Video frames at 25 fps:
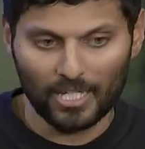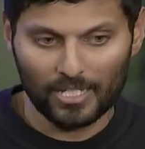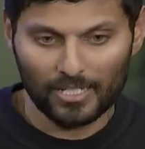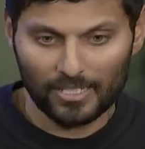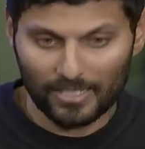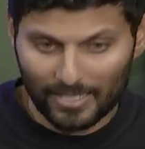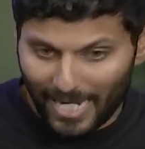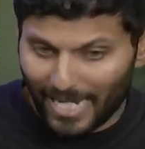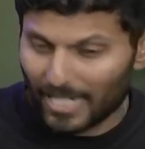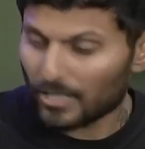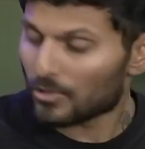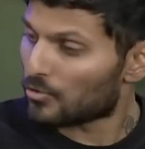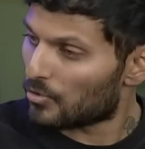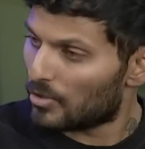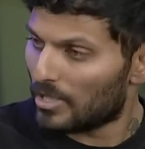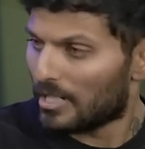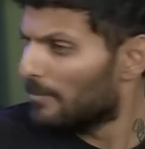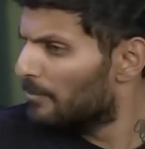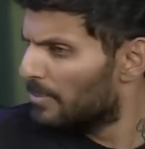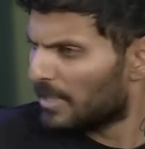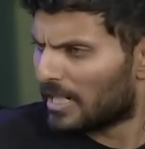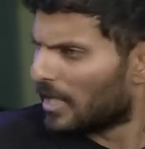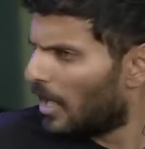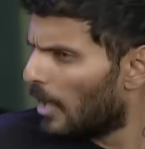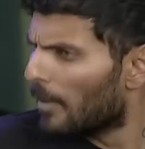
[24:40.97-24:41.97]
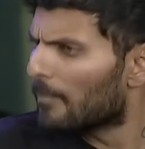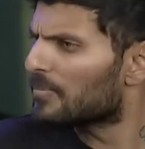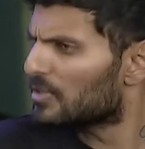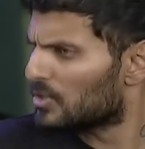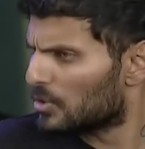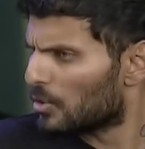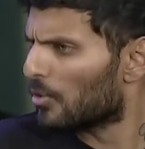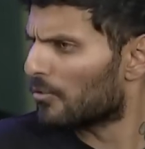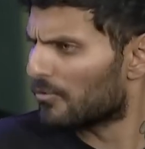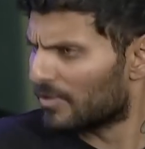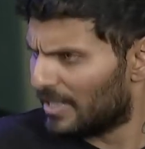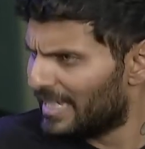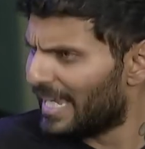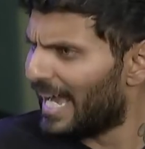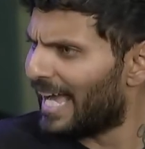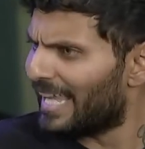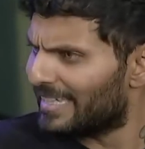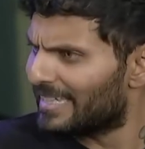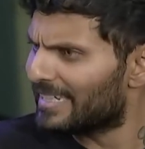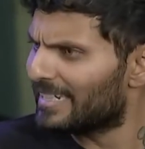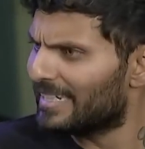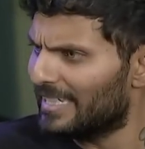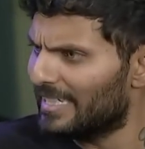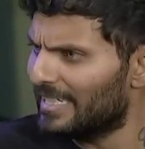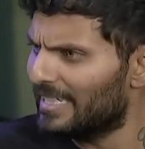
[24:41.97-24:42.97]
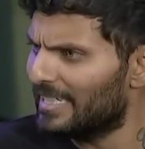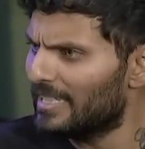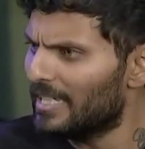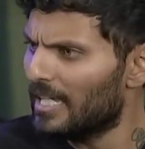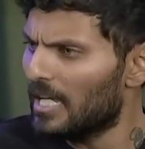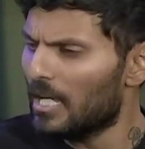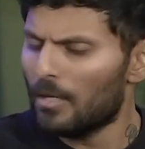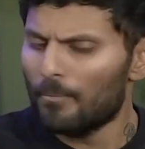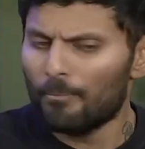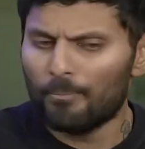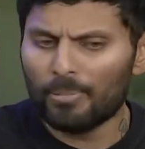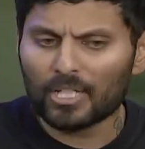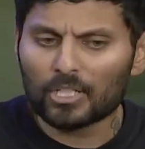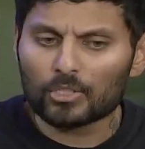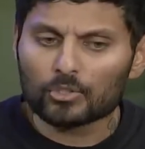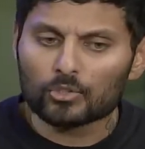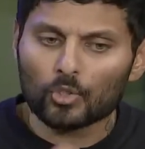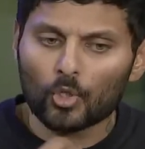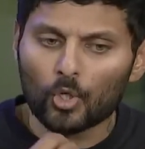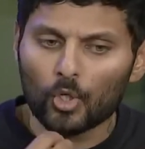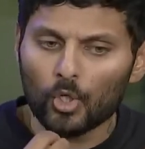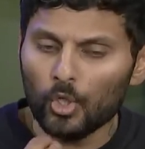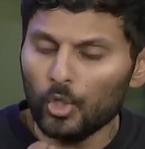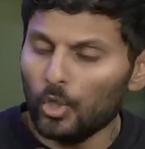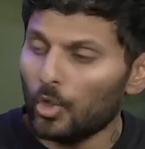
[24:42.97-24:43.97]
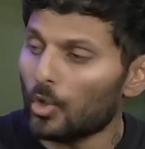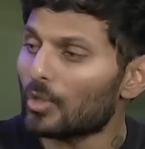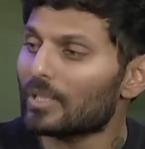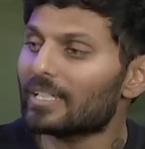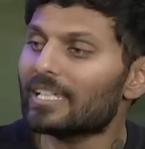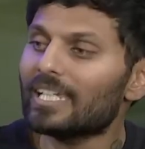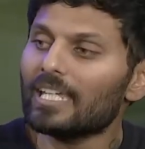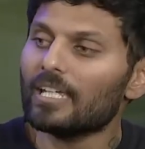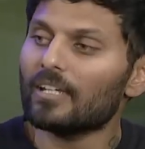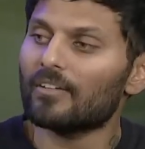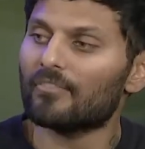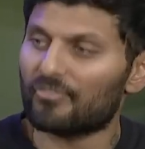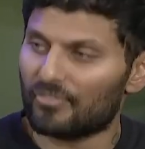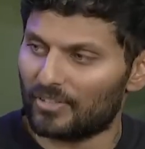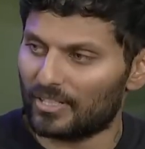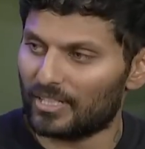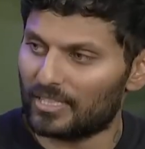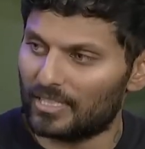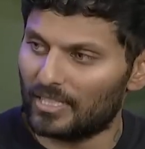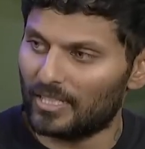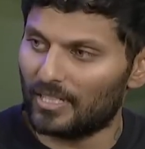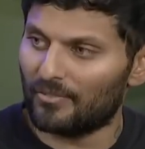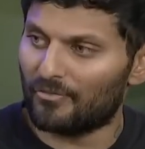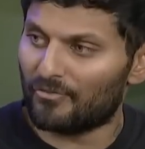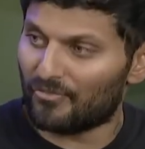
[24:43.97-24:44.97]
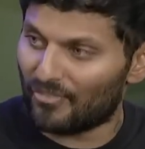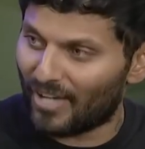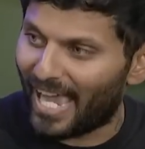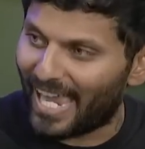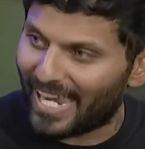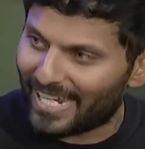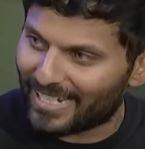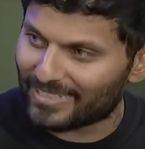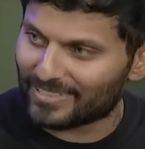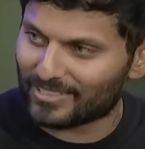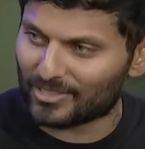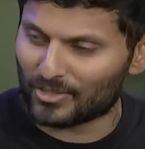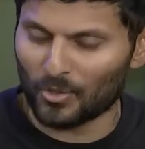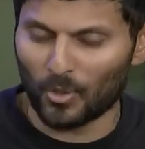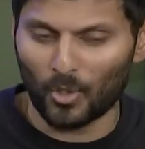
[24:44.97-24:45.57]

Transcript: naturally becomes your reality because you're looking for the facts.